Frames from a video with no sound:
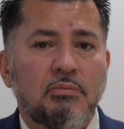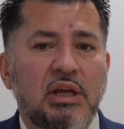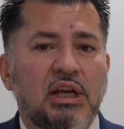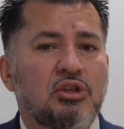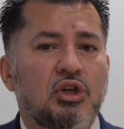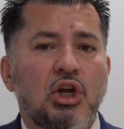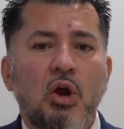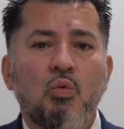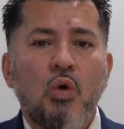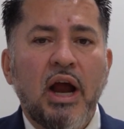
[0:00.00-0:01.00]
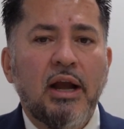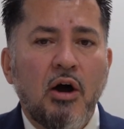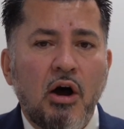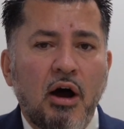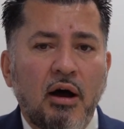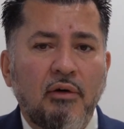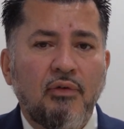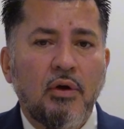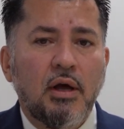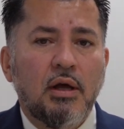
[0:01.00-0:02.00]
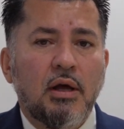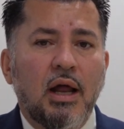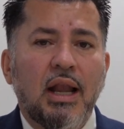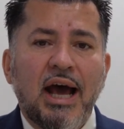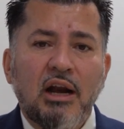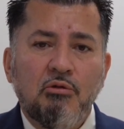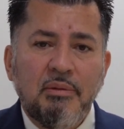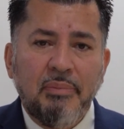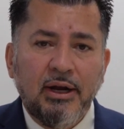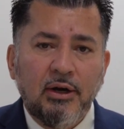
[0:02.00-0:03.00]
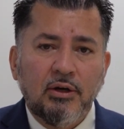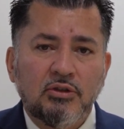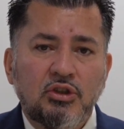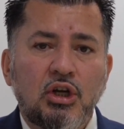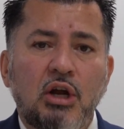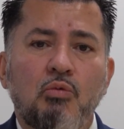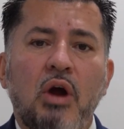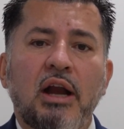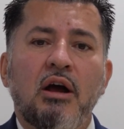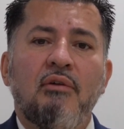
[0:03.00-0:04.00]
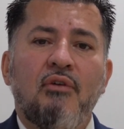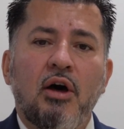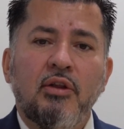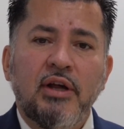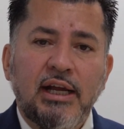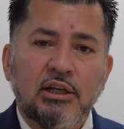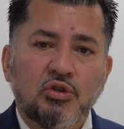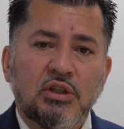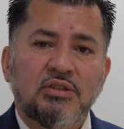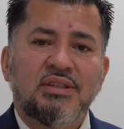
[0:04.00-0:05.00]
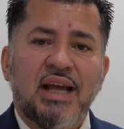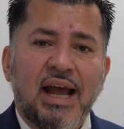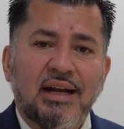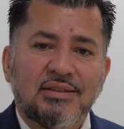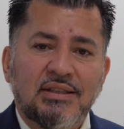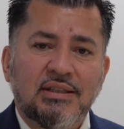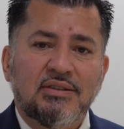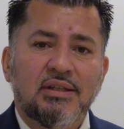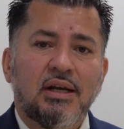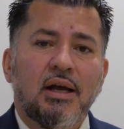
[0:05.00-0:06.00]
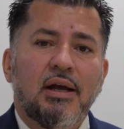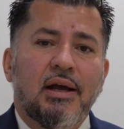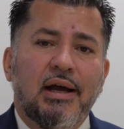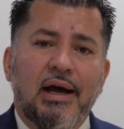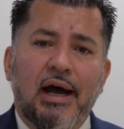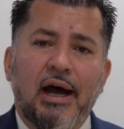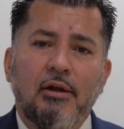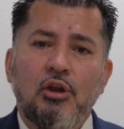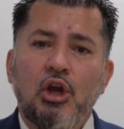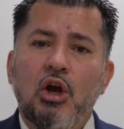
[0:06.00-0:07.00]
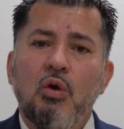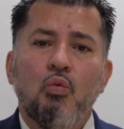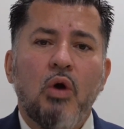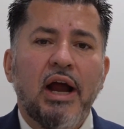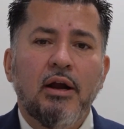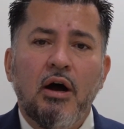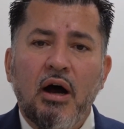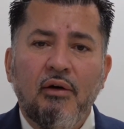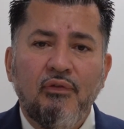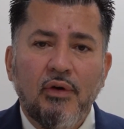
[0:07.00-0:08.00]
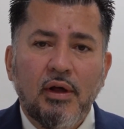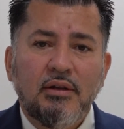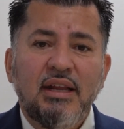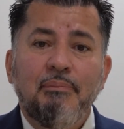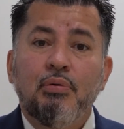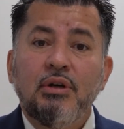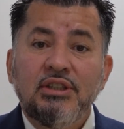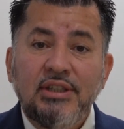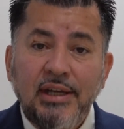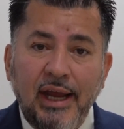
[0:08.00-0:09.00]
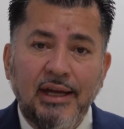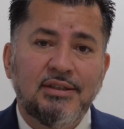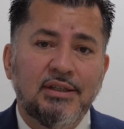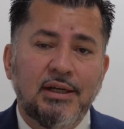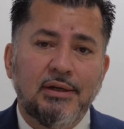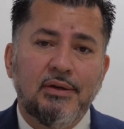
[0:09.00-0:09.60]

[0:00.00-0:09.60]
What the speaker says: because you can write off a lot of repairs. You can write off all the interest, taxes. You can write off depreciation.